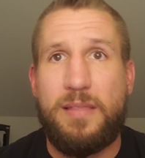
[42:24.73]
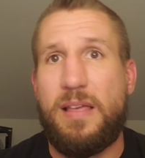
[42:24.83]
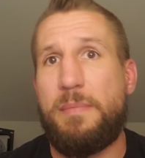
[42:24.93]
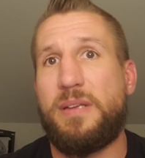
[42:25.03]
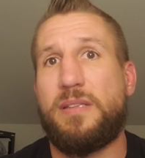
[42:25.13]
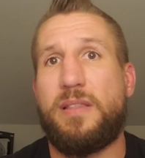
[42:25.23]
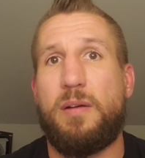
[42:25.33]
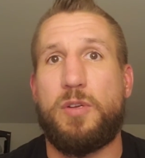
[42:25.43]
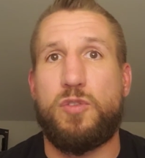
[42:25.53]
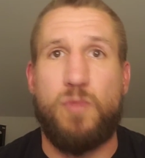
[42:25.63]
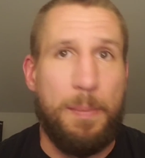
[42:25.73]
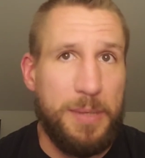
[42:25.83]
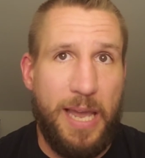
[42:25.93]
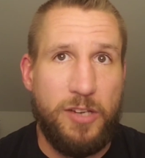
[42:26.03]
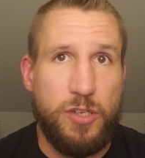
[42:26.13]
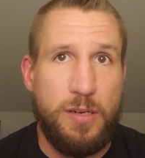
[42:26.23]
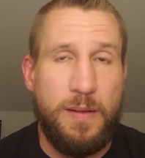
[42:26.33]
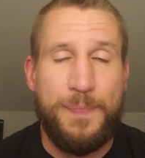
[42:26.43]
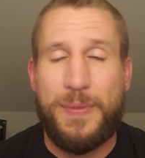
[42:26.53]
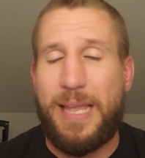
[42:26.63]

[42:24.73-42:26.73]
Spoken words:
that means that there was replication,